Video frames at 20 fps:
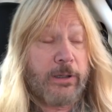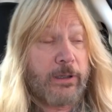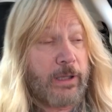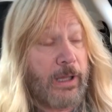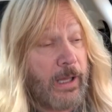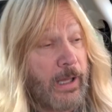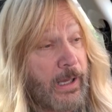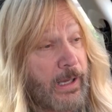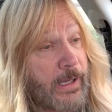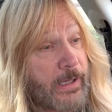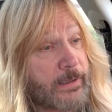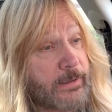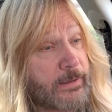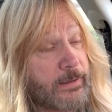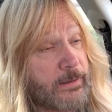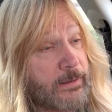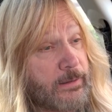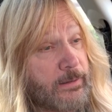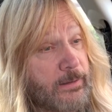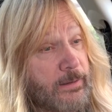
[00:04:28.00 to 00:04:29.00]
God.
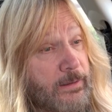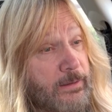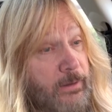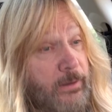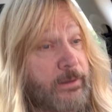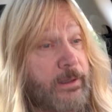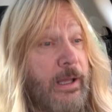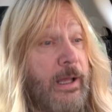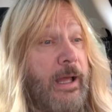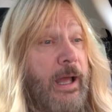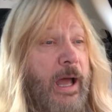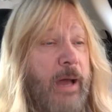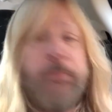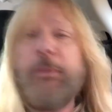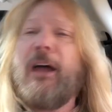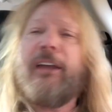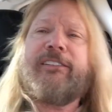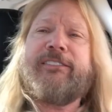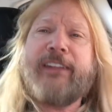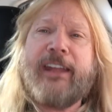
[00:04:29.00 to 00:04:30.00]
Look, I'm
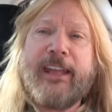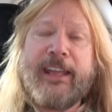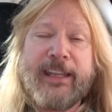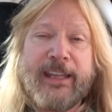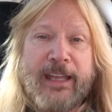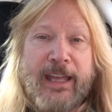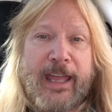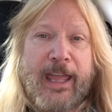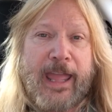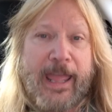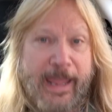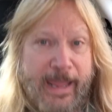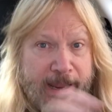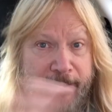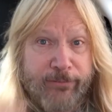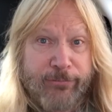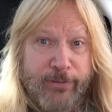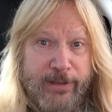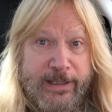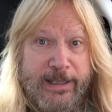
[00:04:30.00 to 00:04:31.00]
not saying
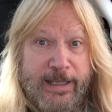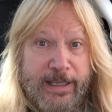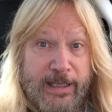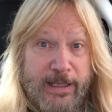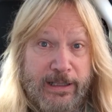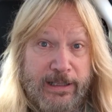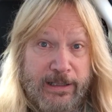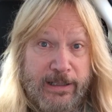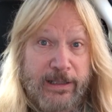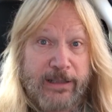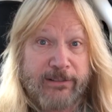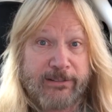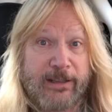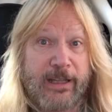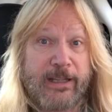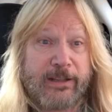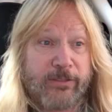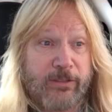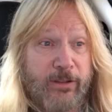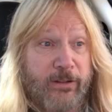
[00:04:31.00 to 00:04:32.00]
every kid is
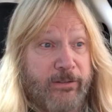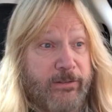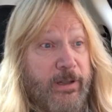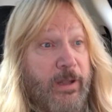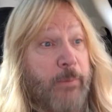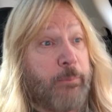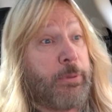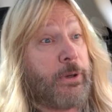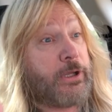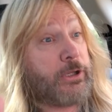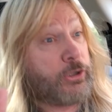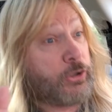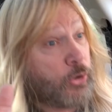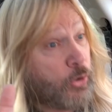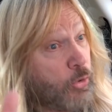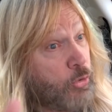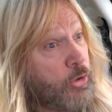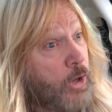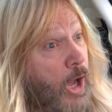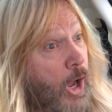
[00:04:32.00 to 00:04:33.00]
like this, but
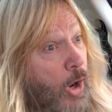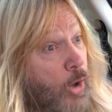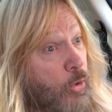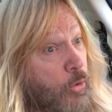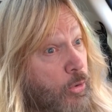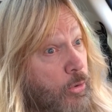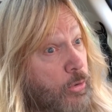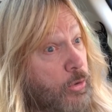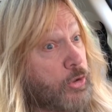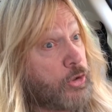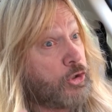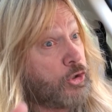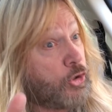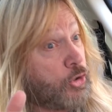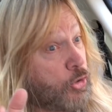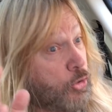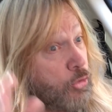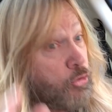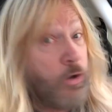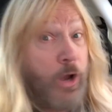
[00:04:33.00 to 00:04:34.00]
you know,
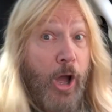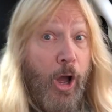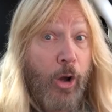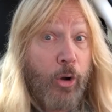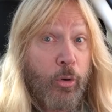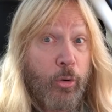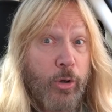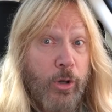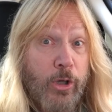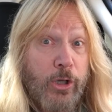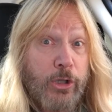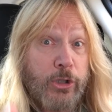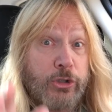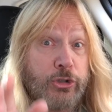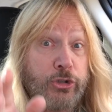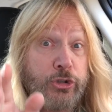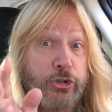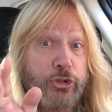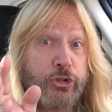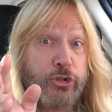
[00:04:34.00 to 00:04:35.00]
you know,
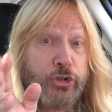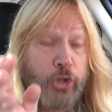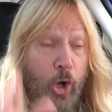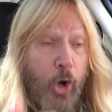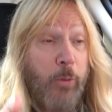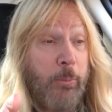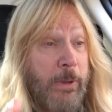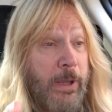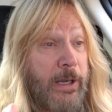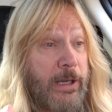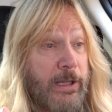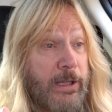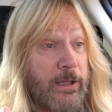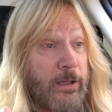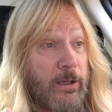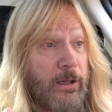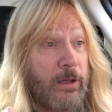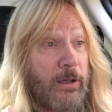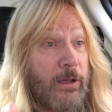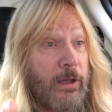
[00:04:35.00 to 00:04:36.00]
so many
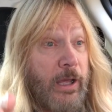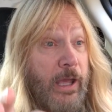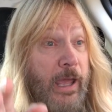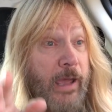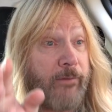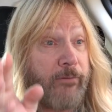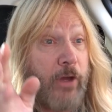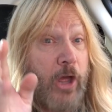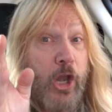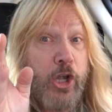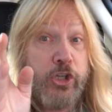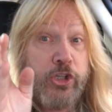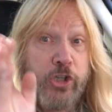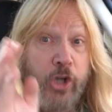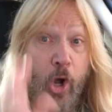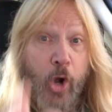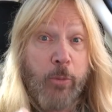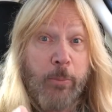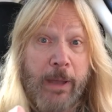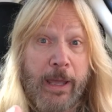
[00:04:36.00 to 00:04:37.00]
have
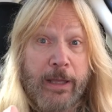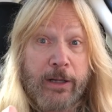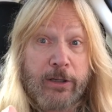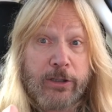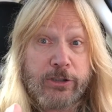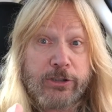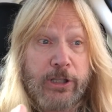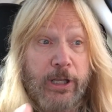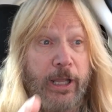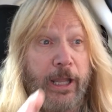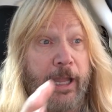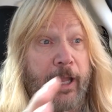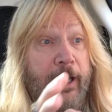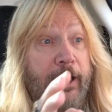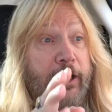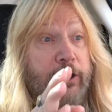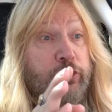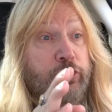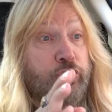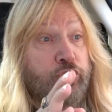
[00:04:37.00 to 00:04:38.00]
no manners
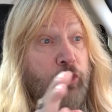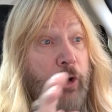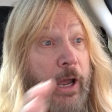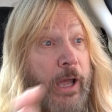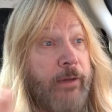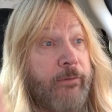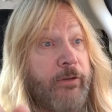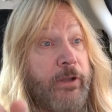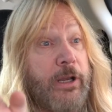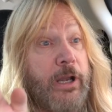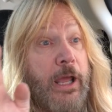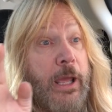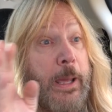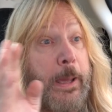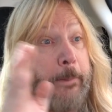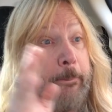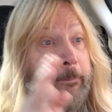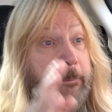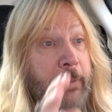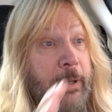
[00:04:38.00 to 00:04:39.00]
and it's driving
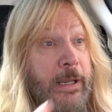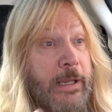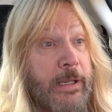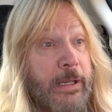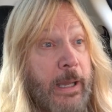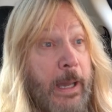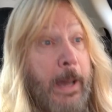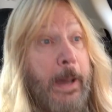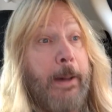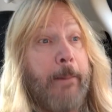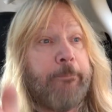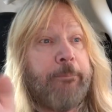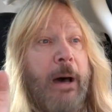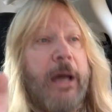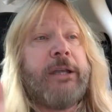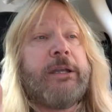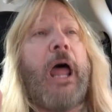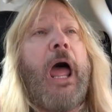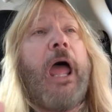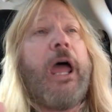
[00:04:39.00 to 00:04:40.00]
me
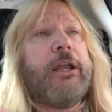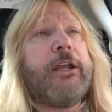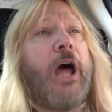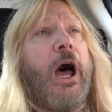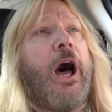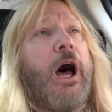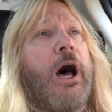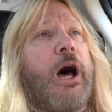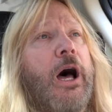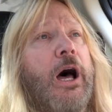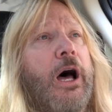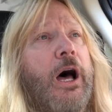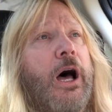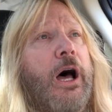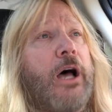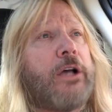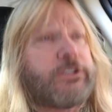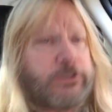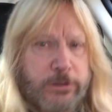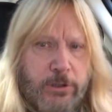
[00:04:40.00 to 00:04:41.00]

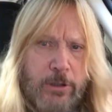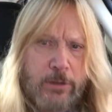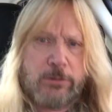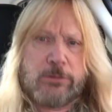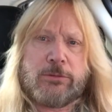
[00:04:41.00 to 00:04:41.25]
bananas.